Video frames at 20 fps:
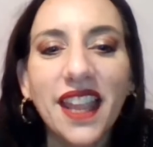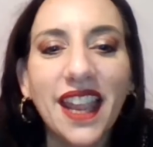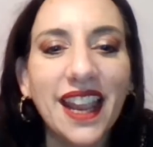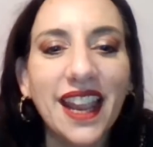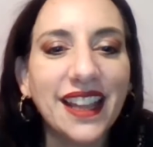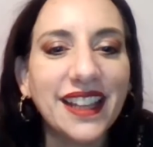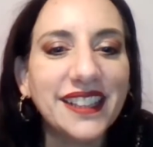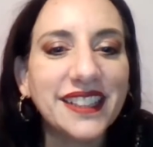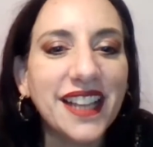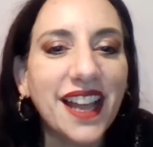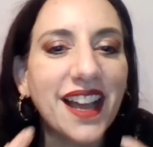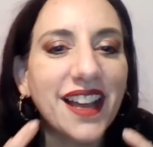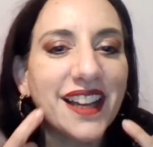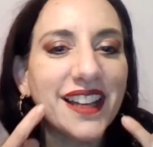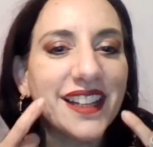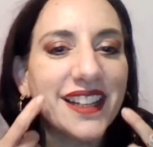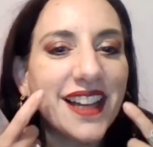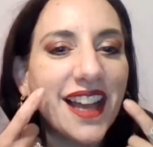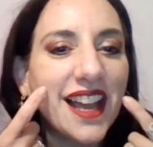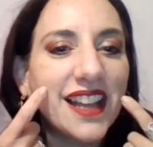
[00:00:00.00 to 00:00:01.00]
And
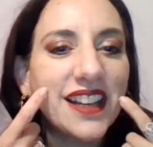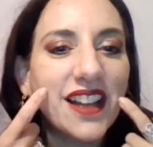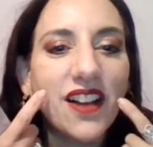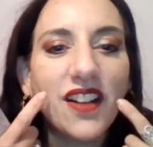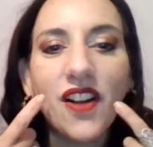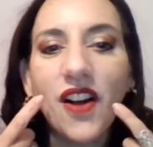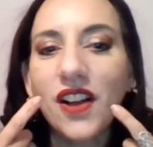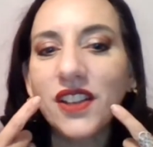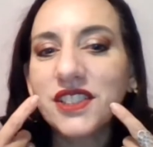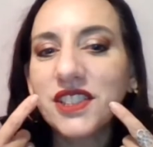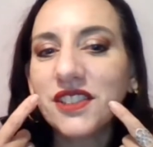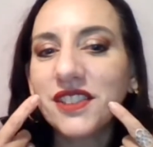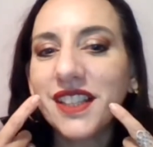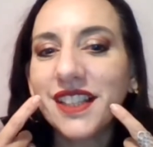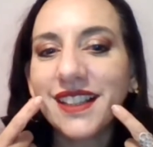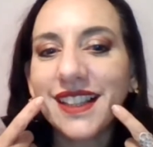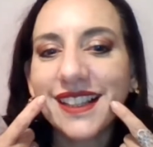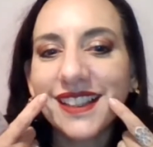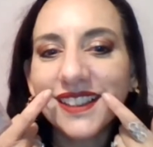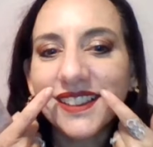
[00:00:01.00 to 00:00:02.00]
uh, and I'll also
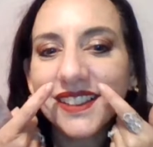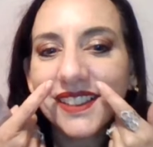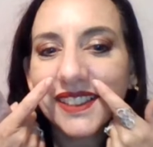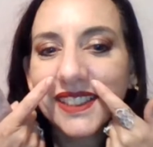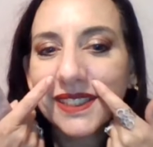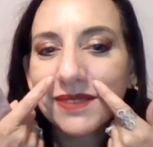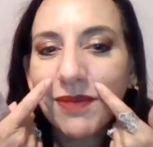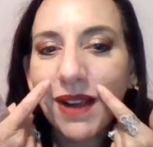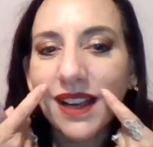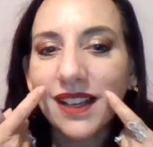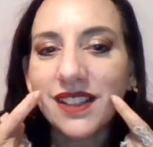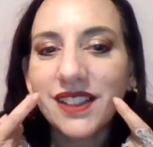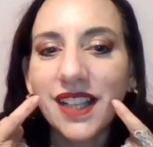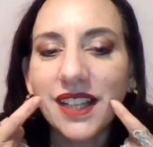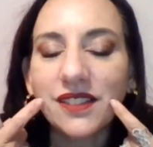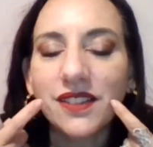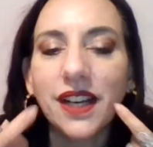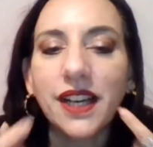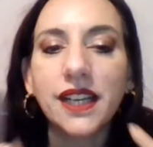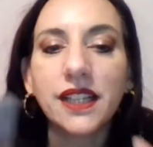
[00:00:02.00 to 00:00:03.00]
get like a little smile
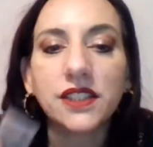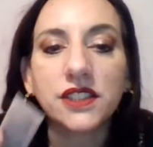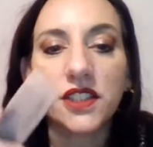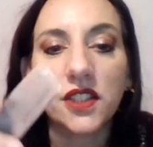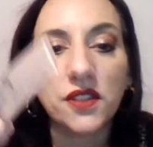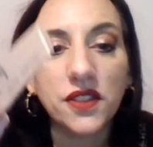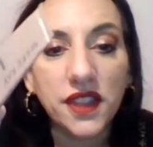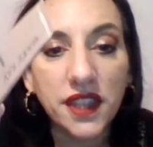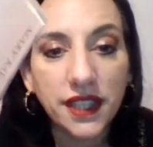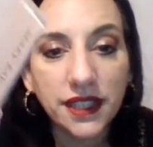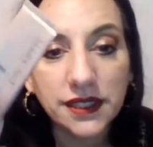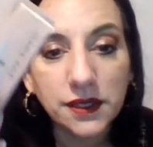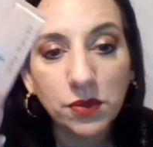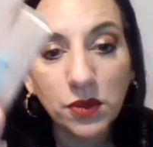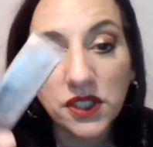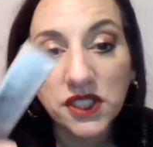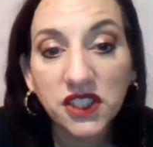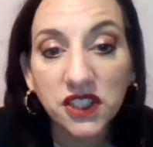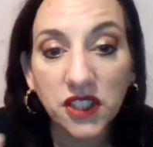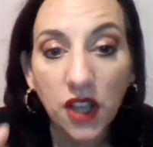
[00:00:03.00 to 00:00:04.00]
line right here. So this
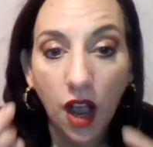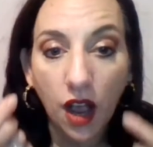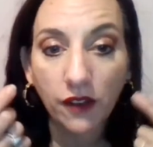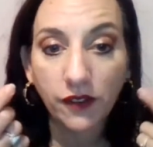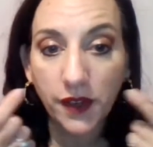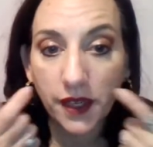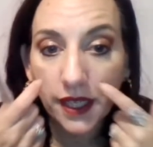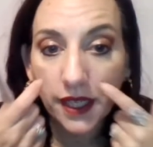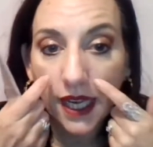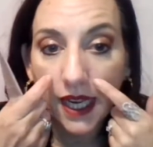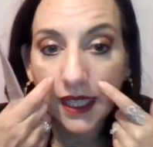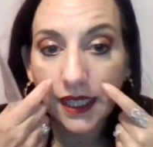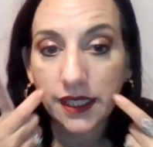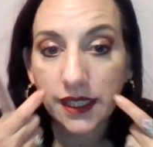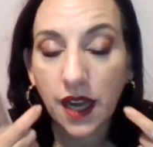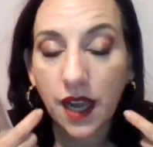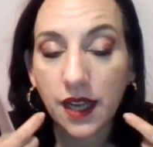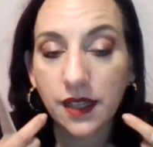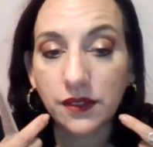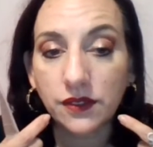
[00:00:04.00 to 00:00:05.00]
will soften any
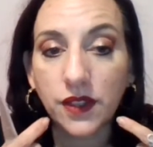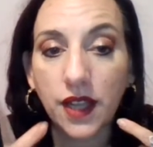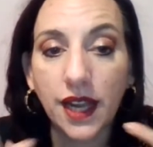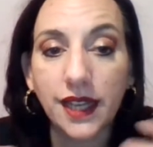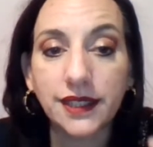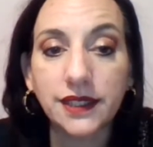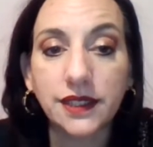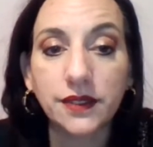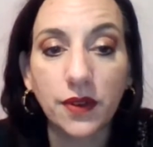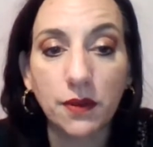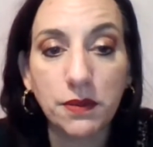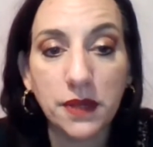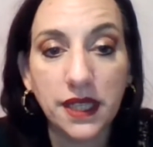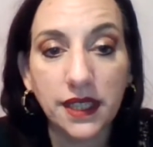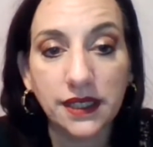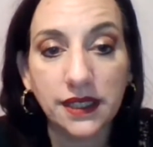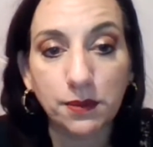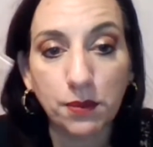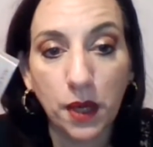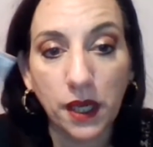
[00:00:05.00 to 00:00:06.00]
kind of lines from the
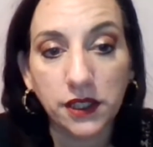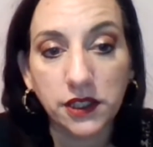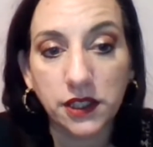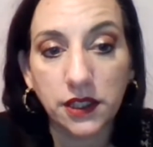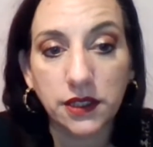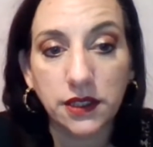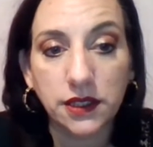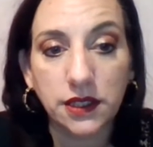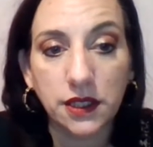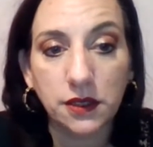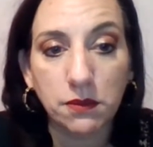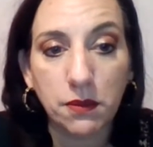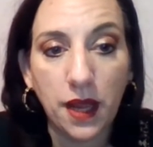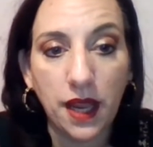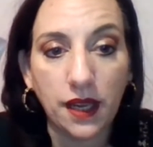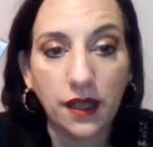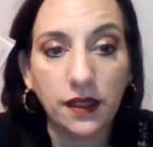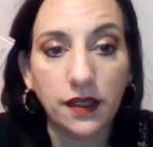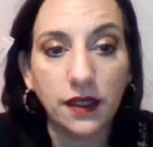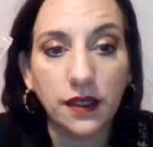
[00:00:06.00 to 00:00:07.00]
expressions you
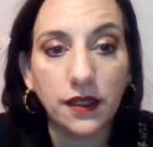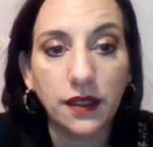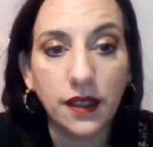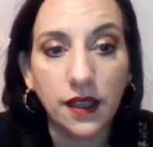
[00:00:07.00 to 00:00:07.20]
make.